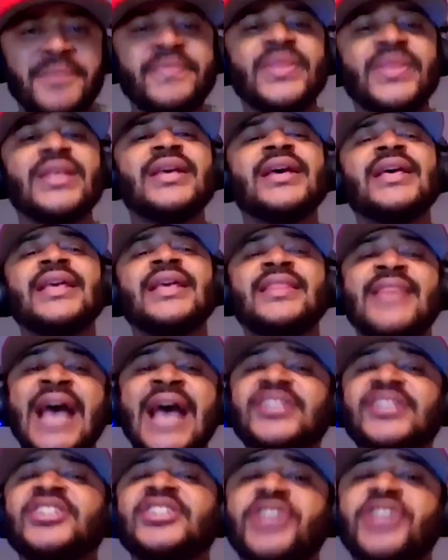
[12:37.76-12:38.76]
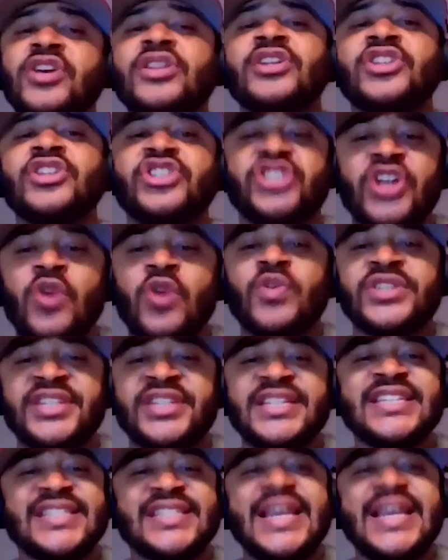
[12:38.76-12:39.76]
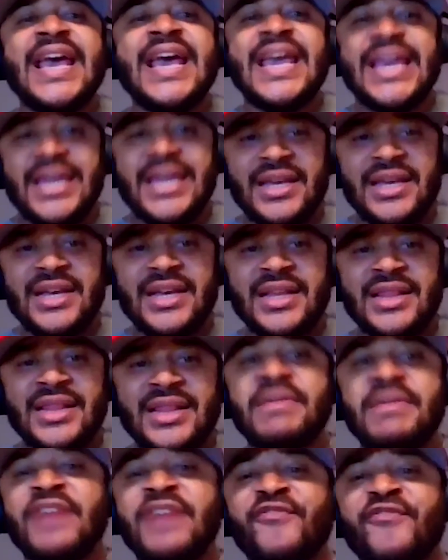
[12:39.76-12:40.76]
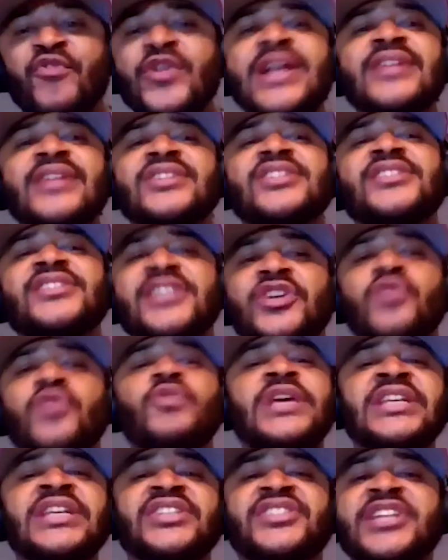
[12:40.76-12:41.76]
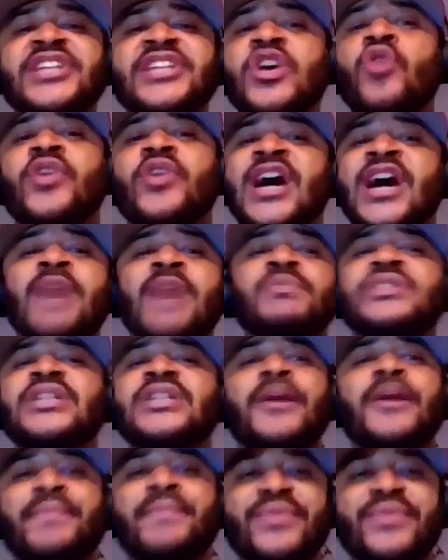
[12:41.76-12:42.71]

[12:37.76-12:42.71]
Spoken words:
That's still a joke to this day. Like my friends it still comes up